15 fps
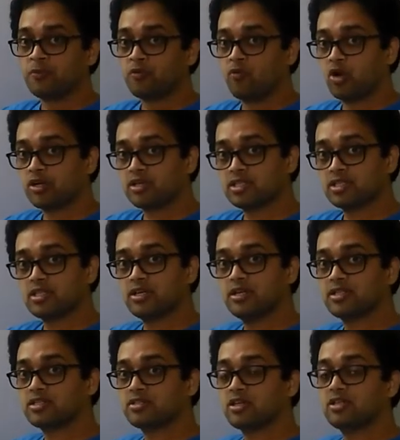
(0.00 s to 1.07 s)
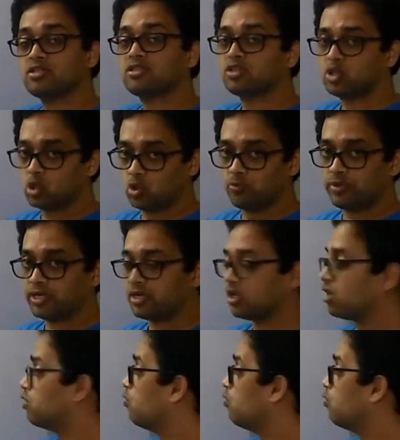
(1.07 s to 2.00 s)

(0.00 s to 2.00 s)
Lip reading: What is the distance? 2 meters.